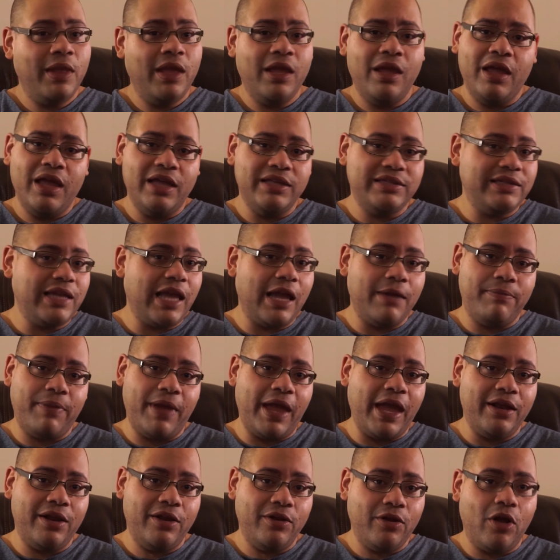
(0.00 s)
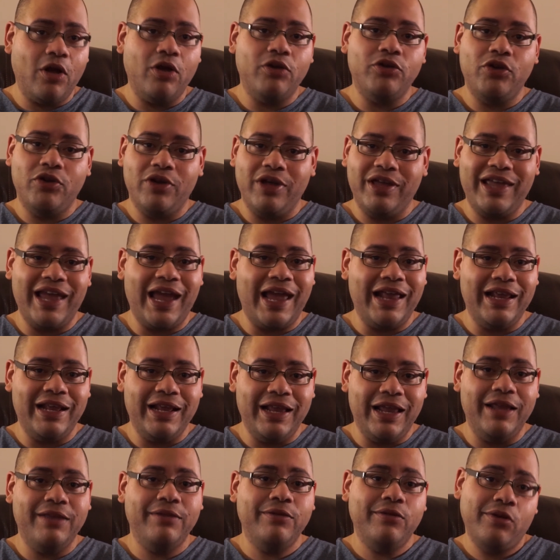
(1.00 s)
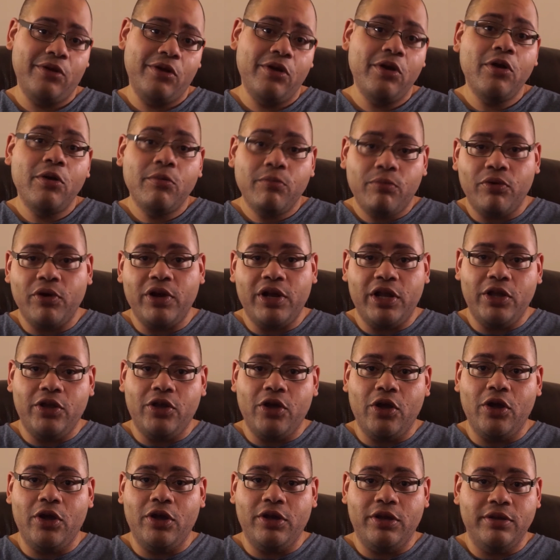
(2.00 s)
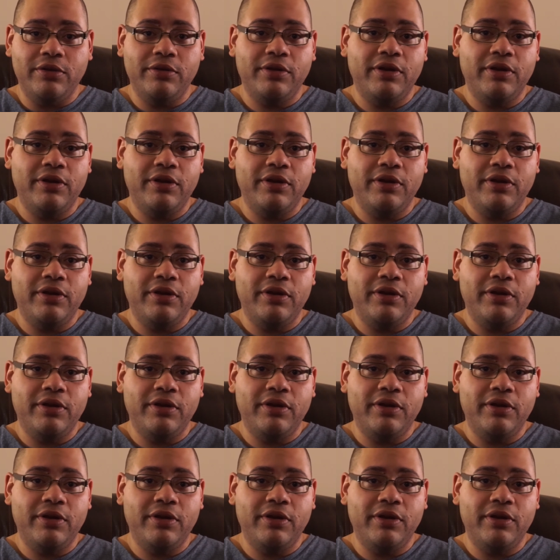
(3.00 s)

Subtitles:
It's not bad at all. You could get it in pretty good,